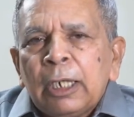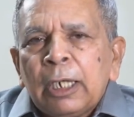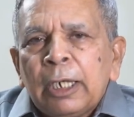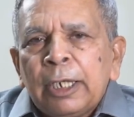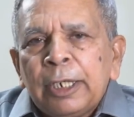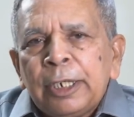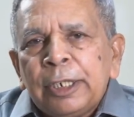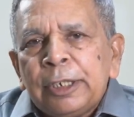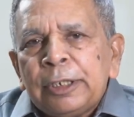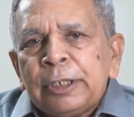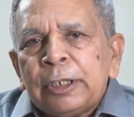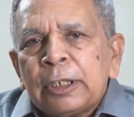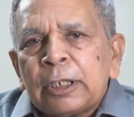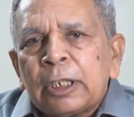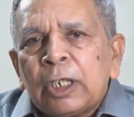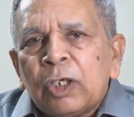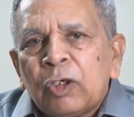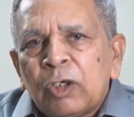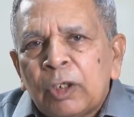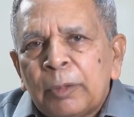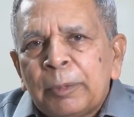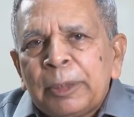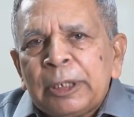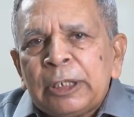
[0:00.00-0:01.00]
And the
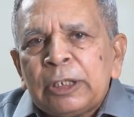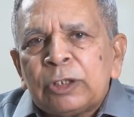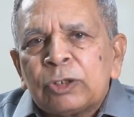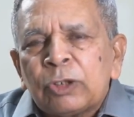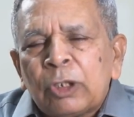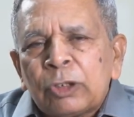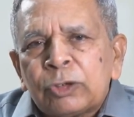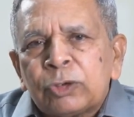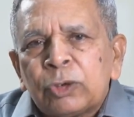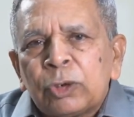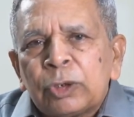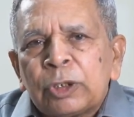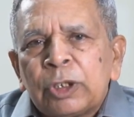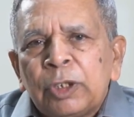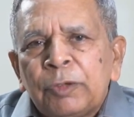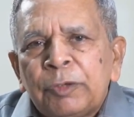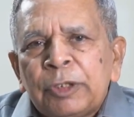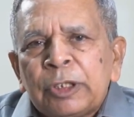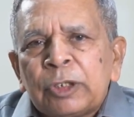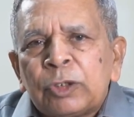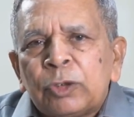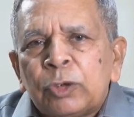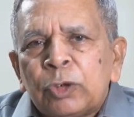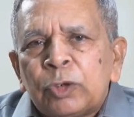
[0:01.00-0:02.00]
government is also
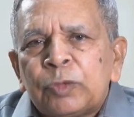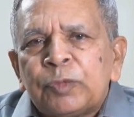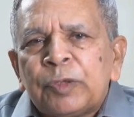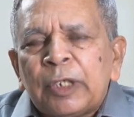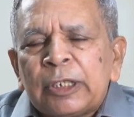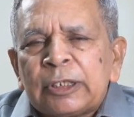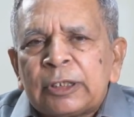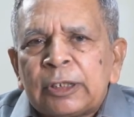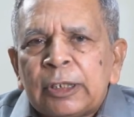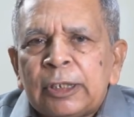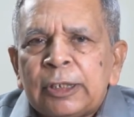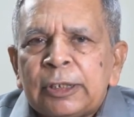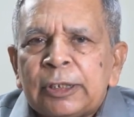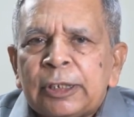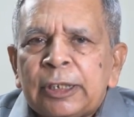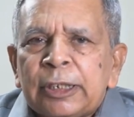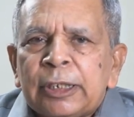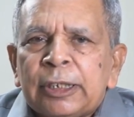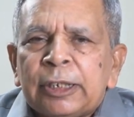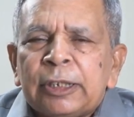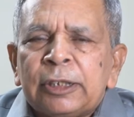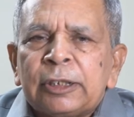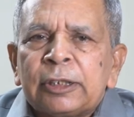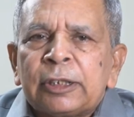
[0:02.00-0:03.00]
giving good
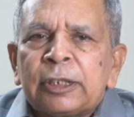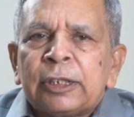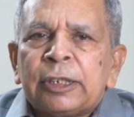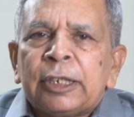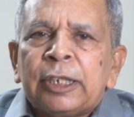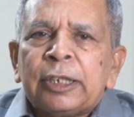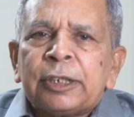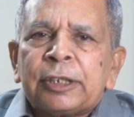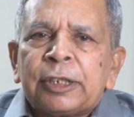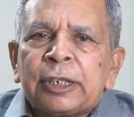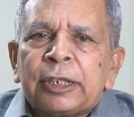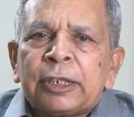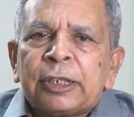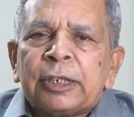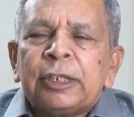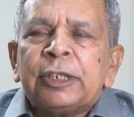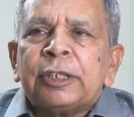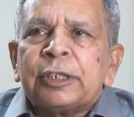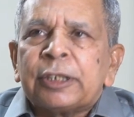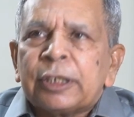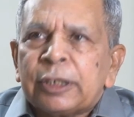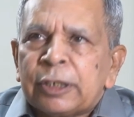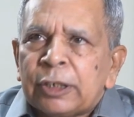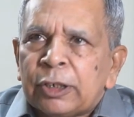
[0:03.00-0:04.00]
facility in creating
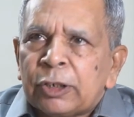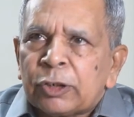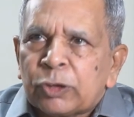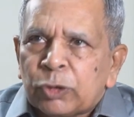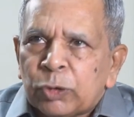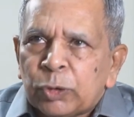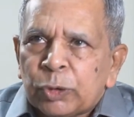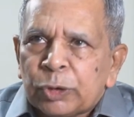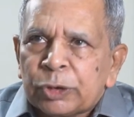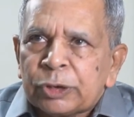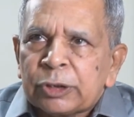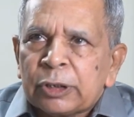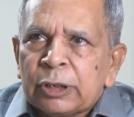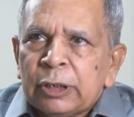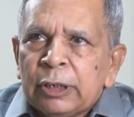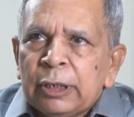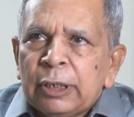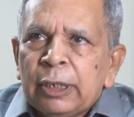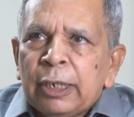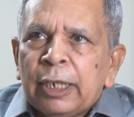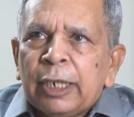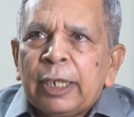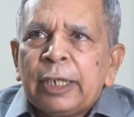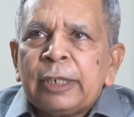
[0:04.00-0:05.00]
internal roads,
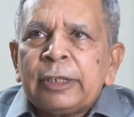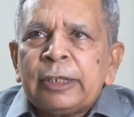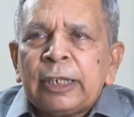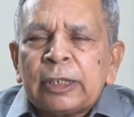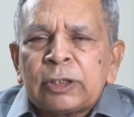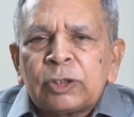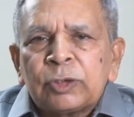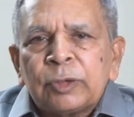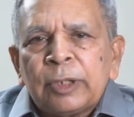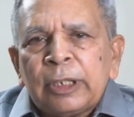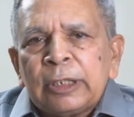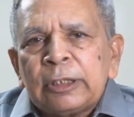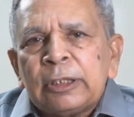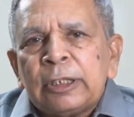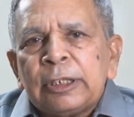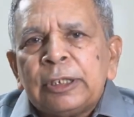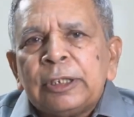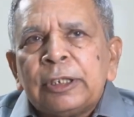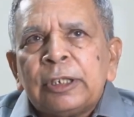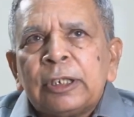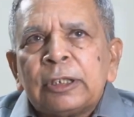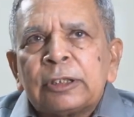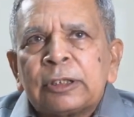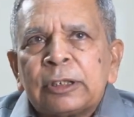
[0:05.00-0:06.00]
and that's why the
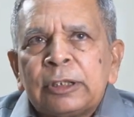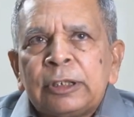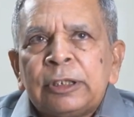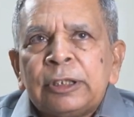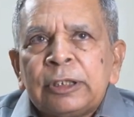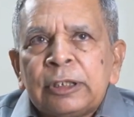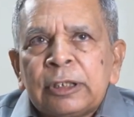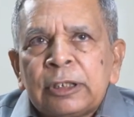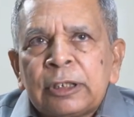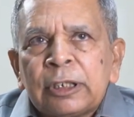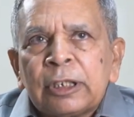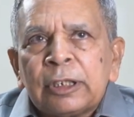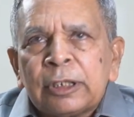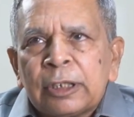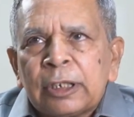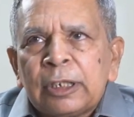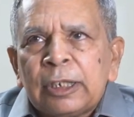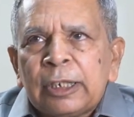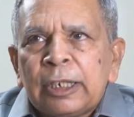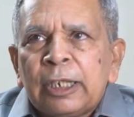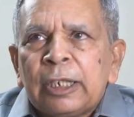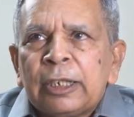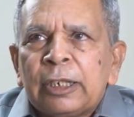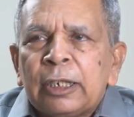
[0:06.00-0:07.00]

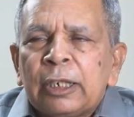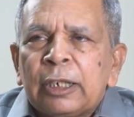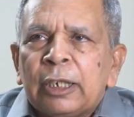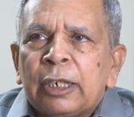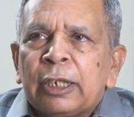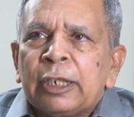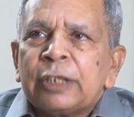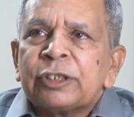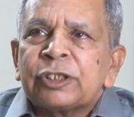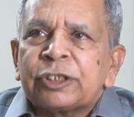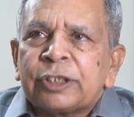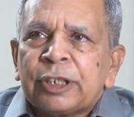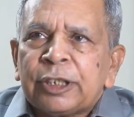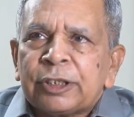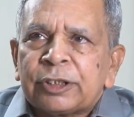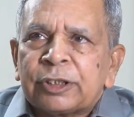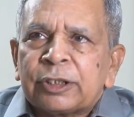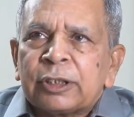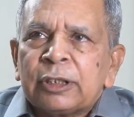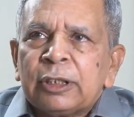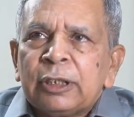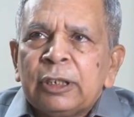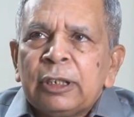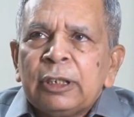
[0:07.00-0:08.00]
internal
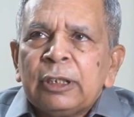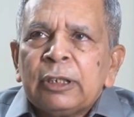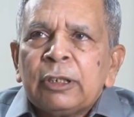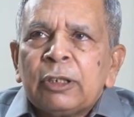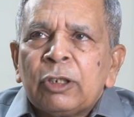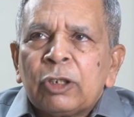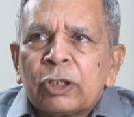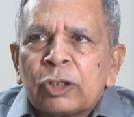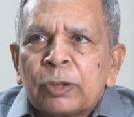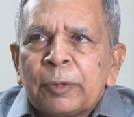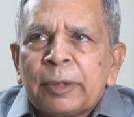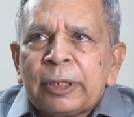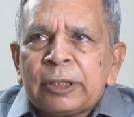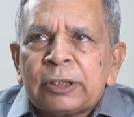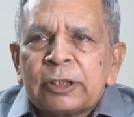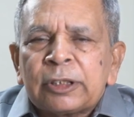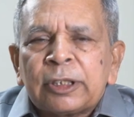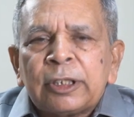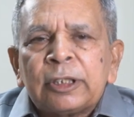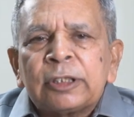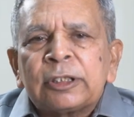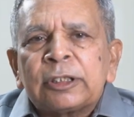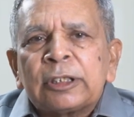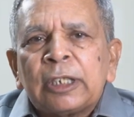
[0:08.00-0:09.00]
estates, a lot of
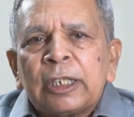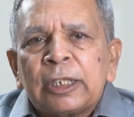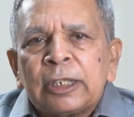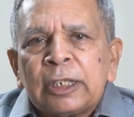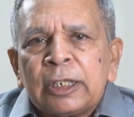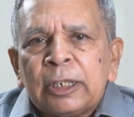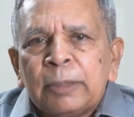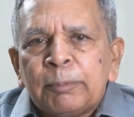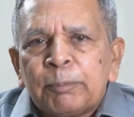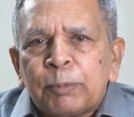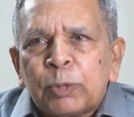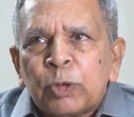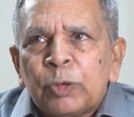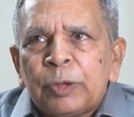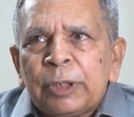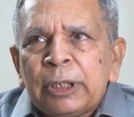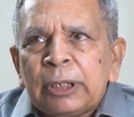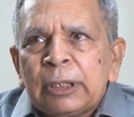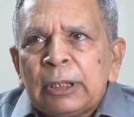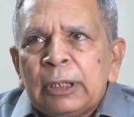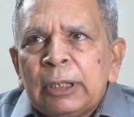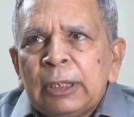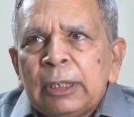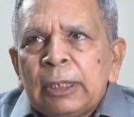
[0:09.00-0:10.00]
estates are
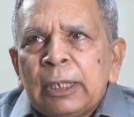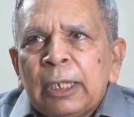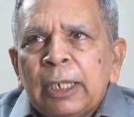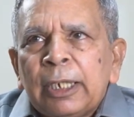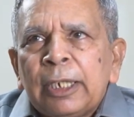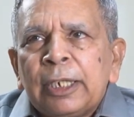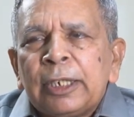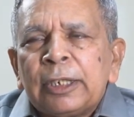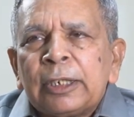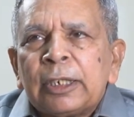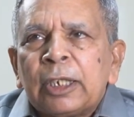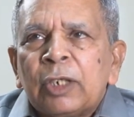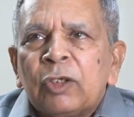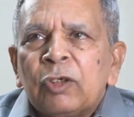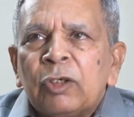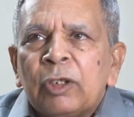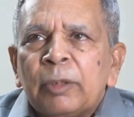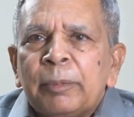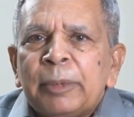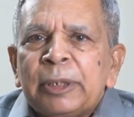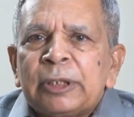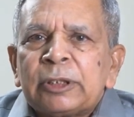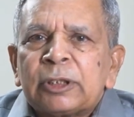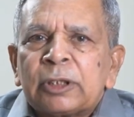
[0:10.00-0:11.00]
improving, and
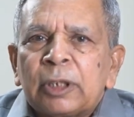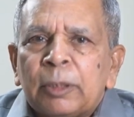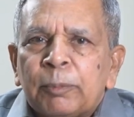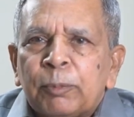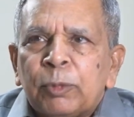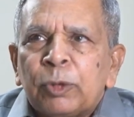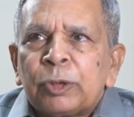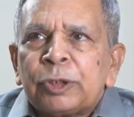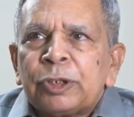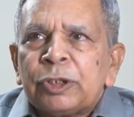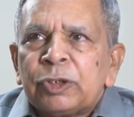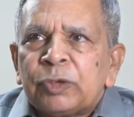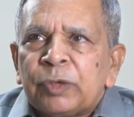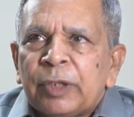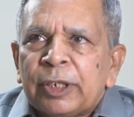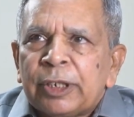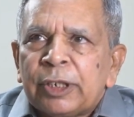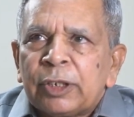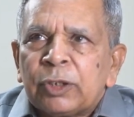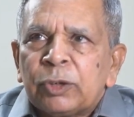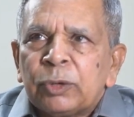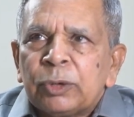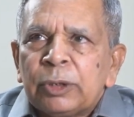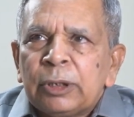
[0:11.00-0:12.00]
government support is
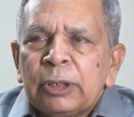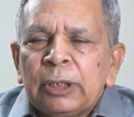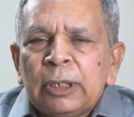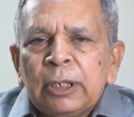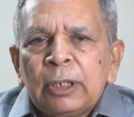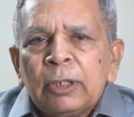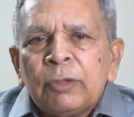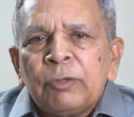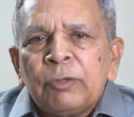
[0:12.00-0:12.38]
very good.